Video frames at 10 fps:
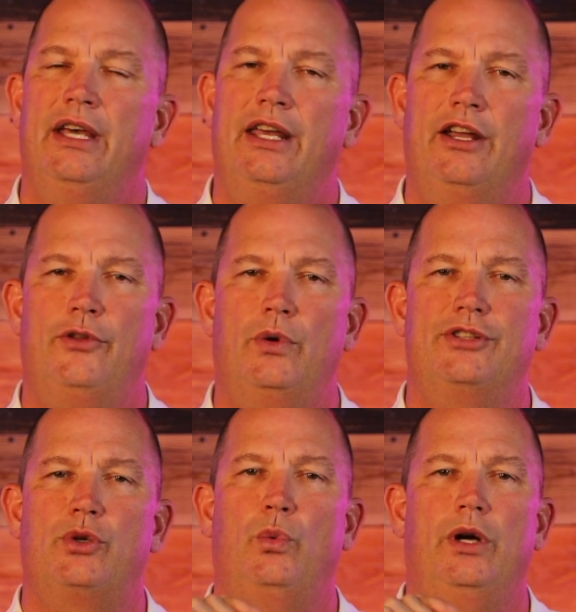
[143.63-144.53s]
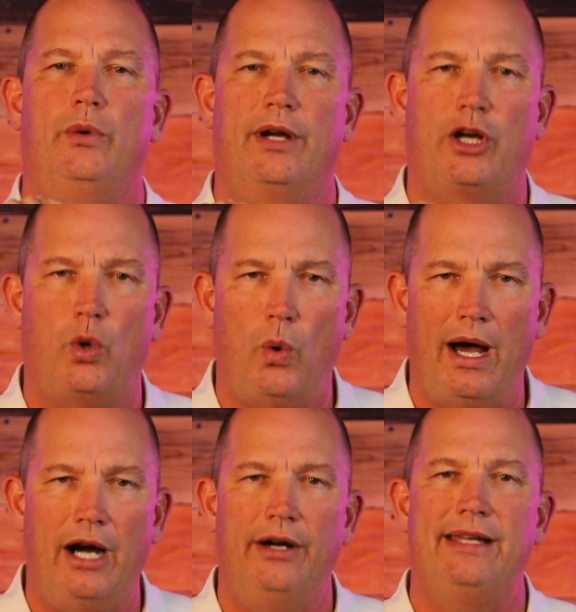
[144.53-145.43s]
In other words, we're
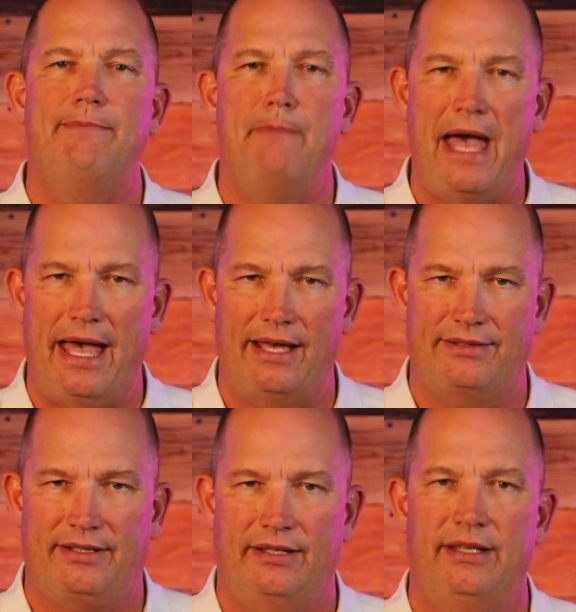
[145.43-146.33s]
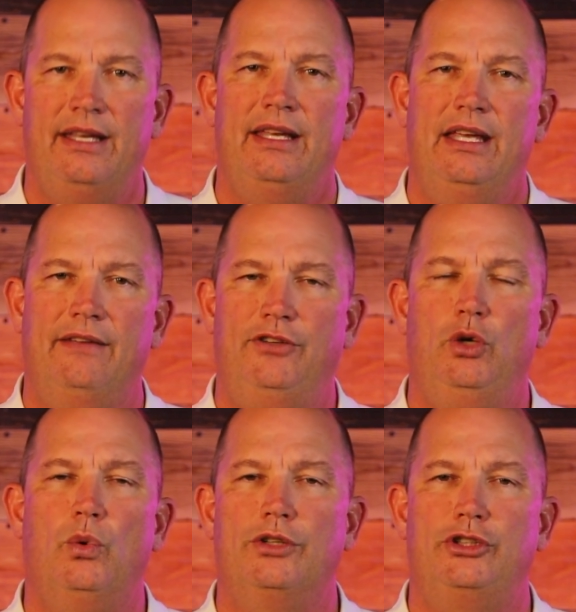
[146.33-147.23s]
requiring mask if
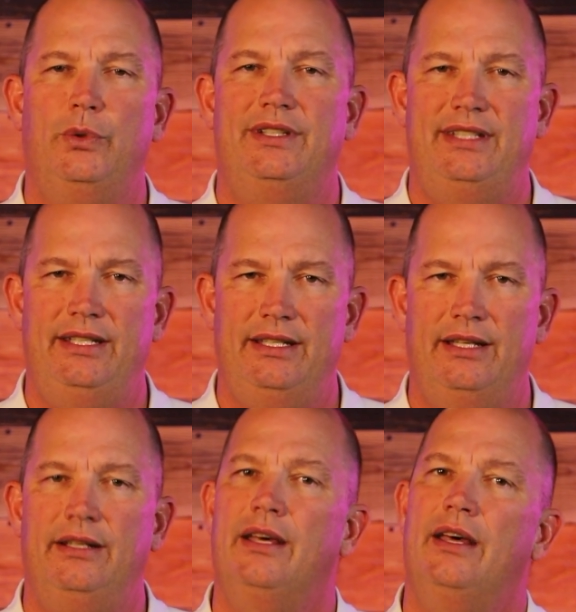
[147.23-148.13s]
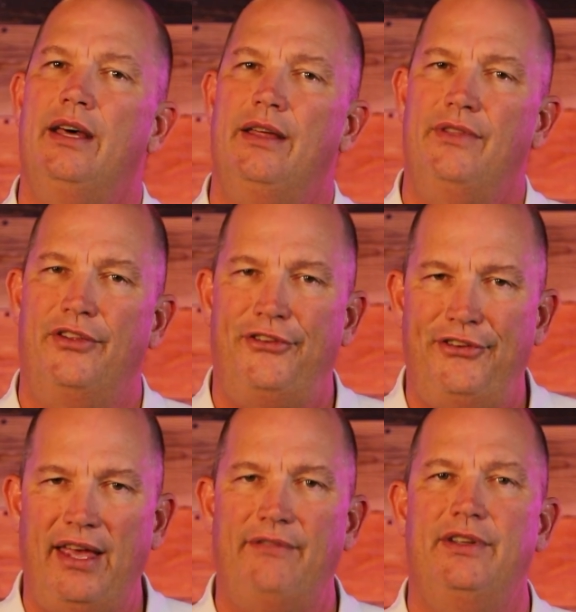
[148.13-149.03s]
you want to attend the
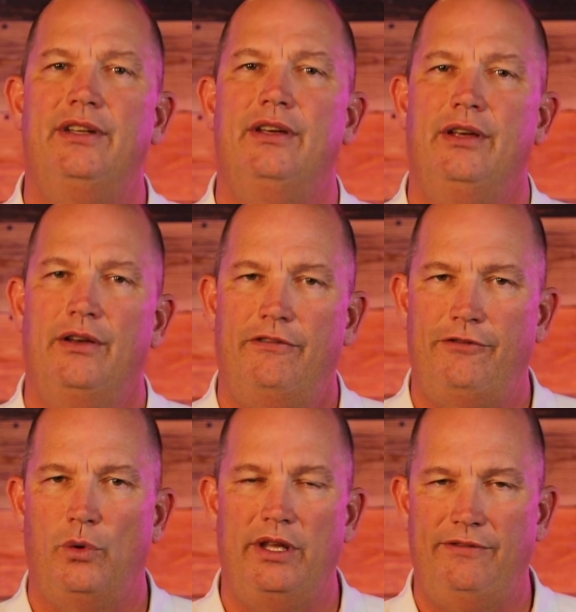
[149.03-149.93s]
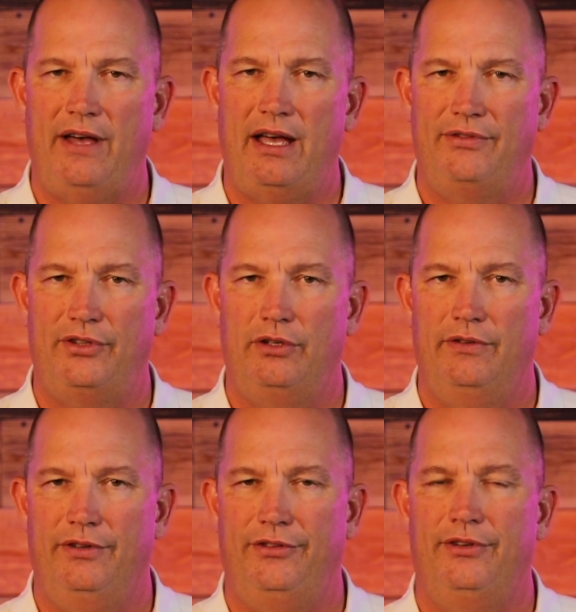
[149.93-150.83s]
745
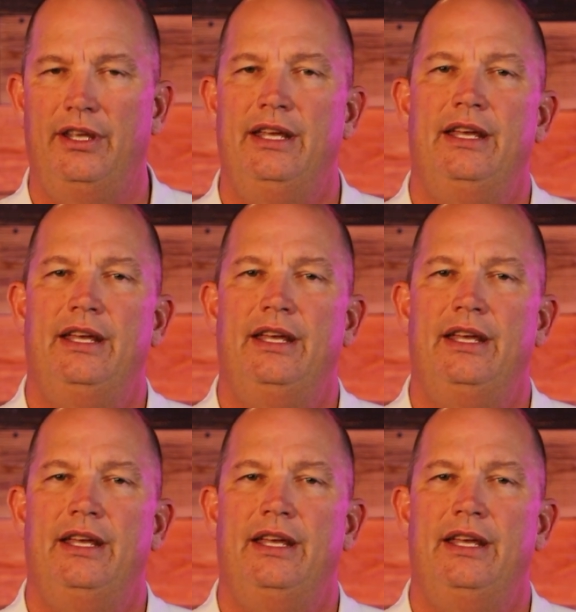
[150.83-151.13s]
service.